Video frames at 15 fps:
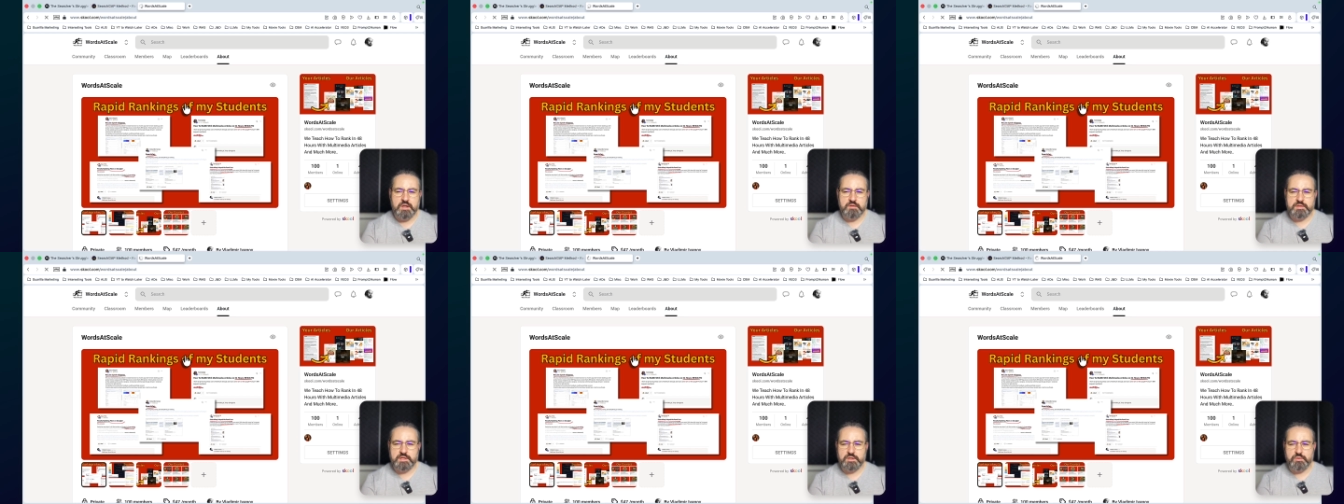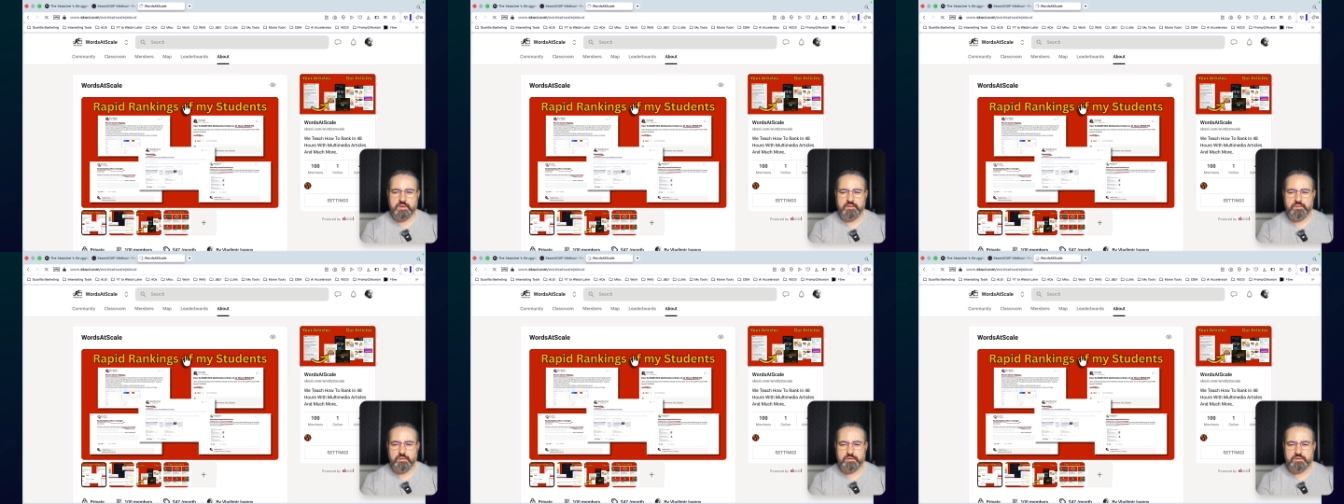Also,
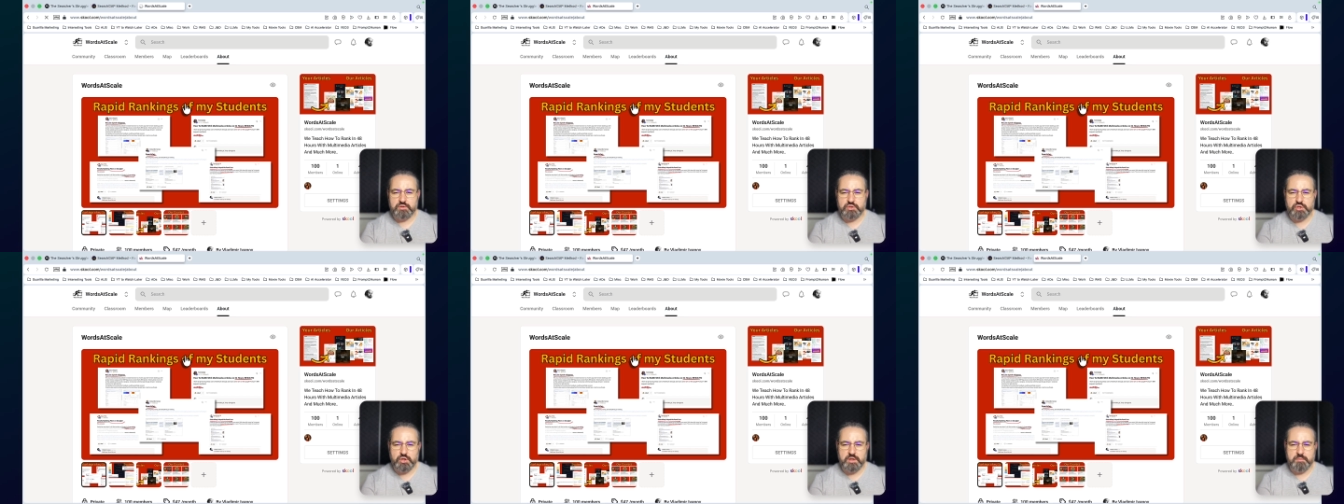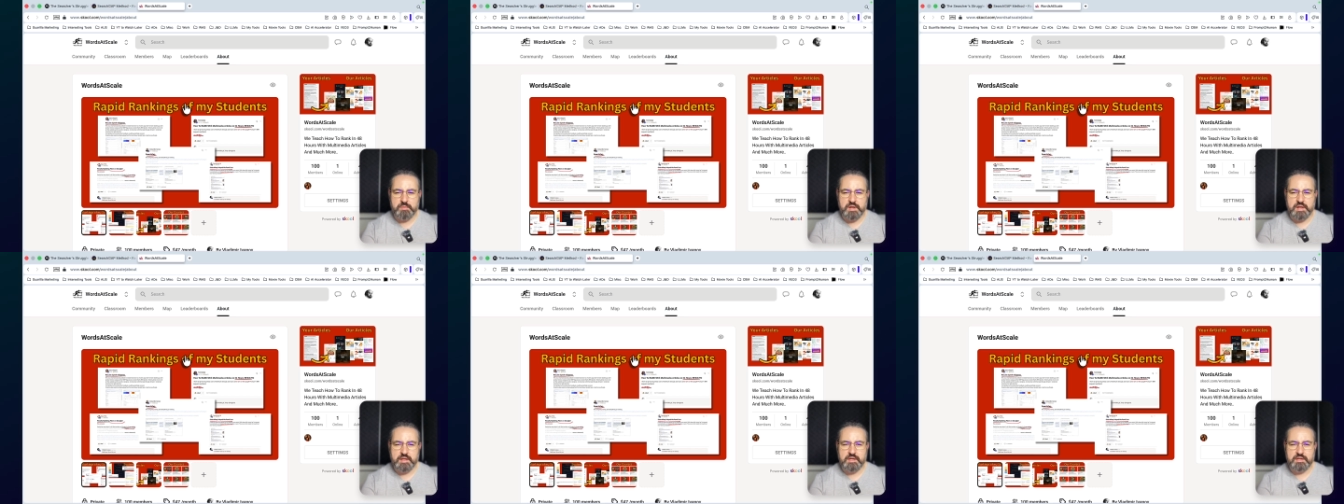if you want to join
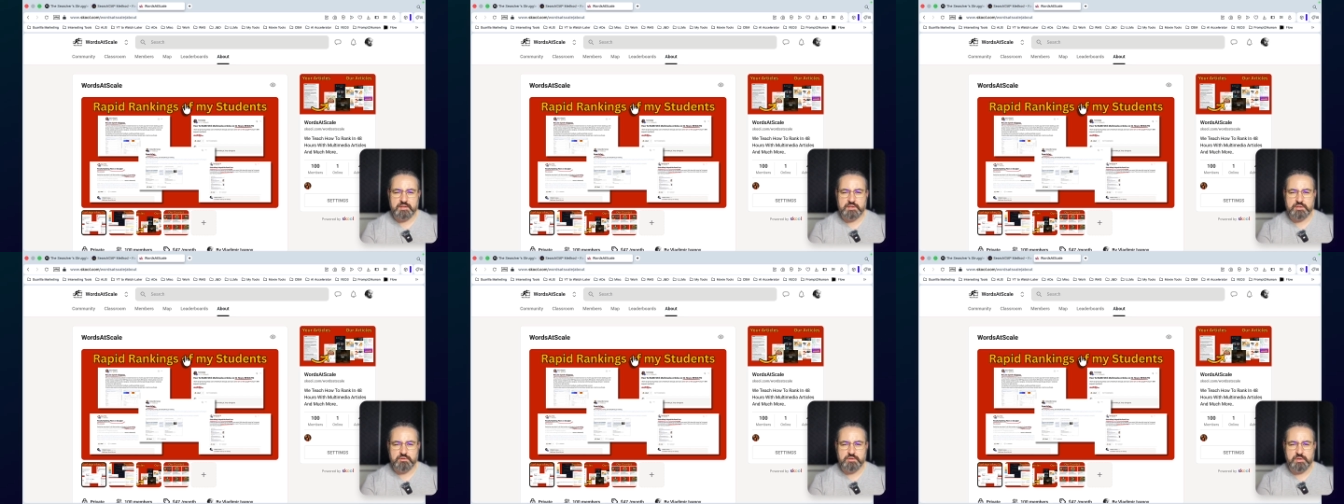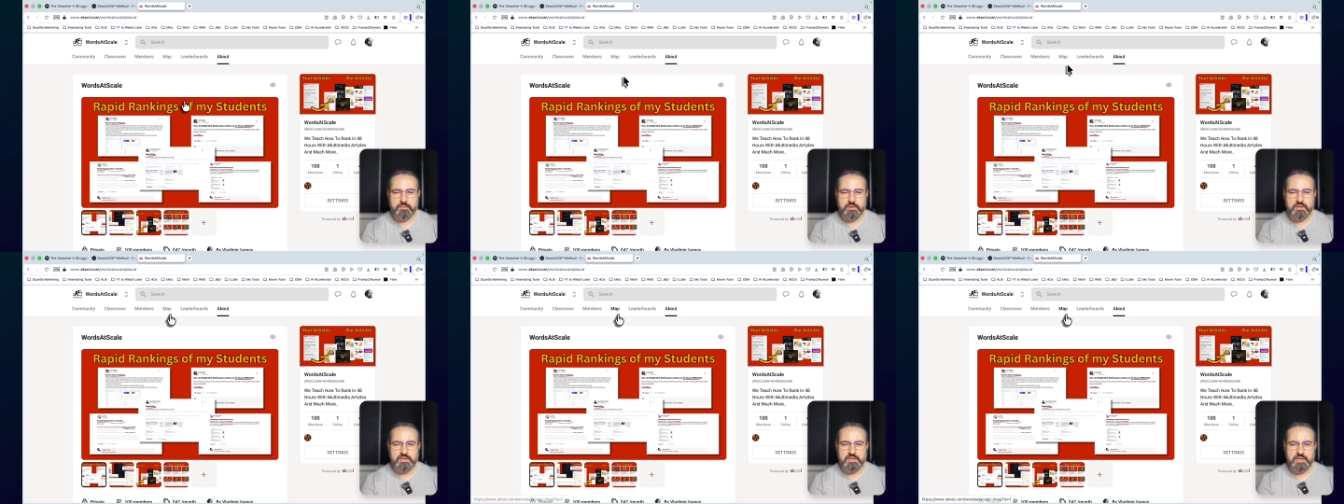my Skool
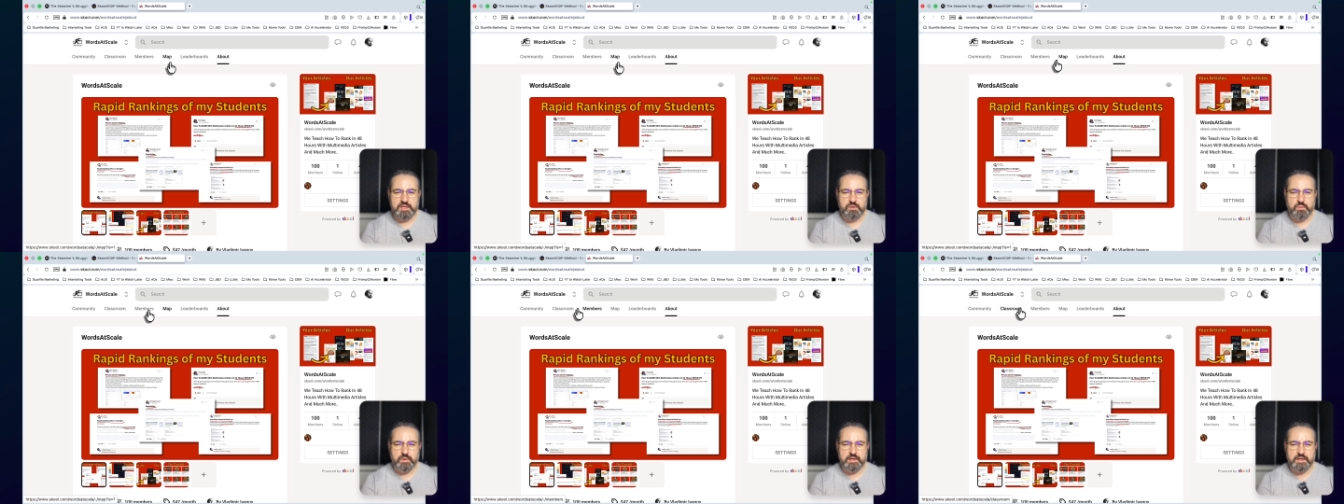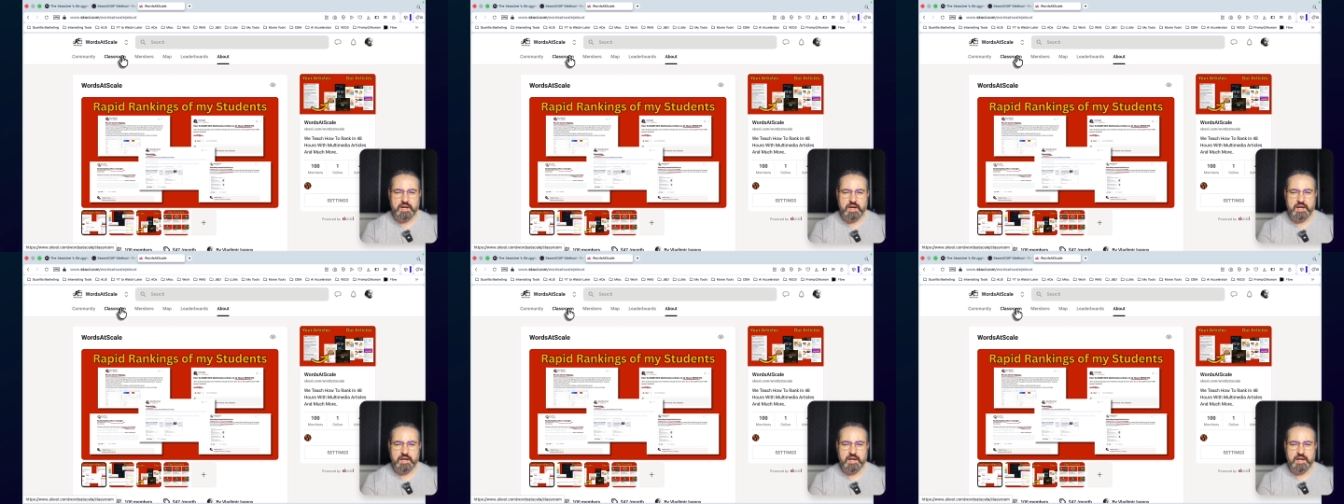community where I